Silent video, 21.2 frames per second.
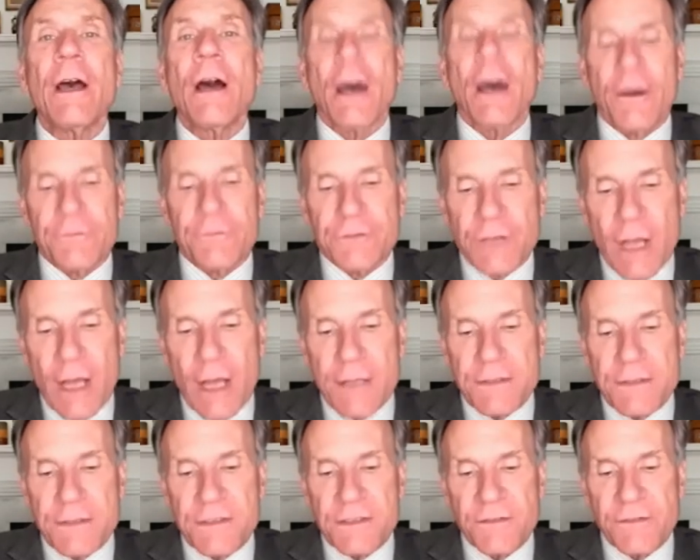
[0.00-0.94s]
of
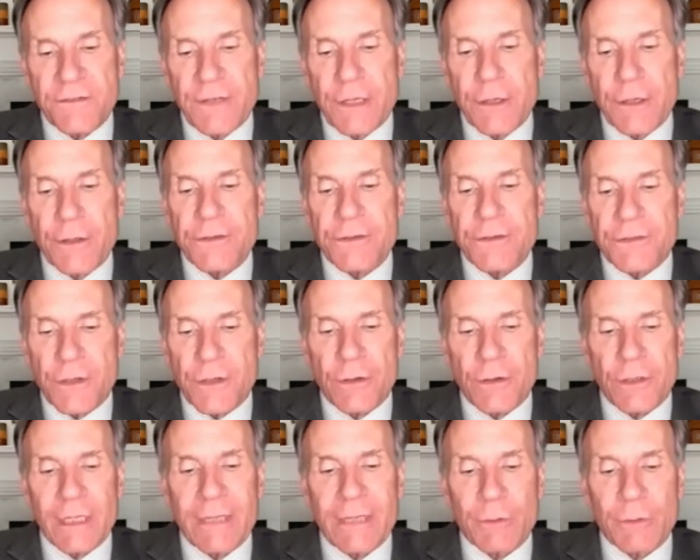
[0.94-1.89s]
John Sevier
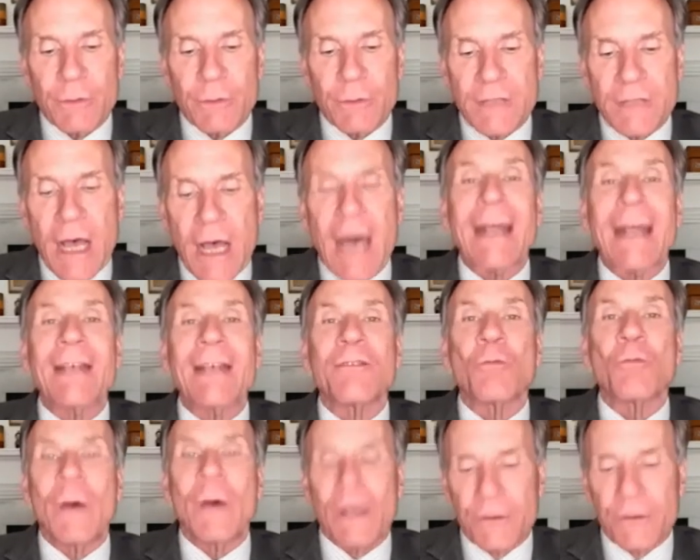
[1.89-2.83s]
certainly was not as
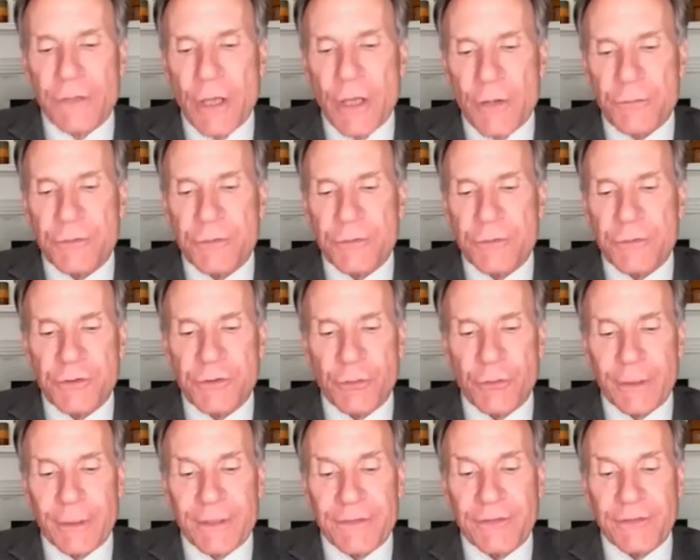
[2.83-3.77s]
well known to
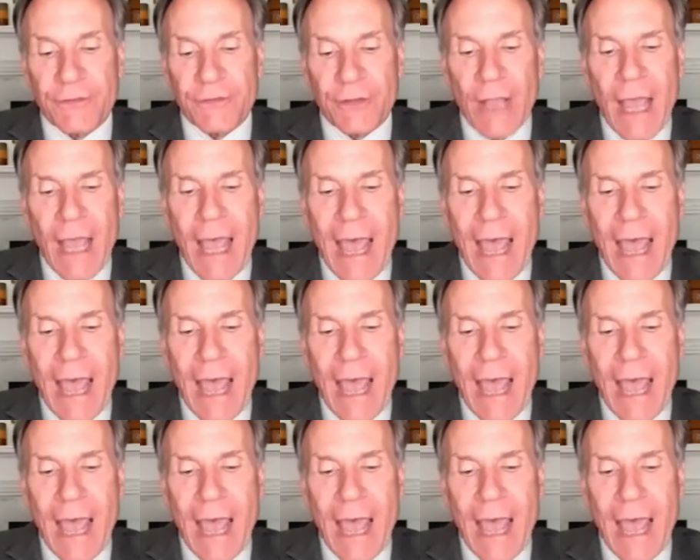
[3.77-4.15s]
tourists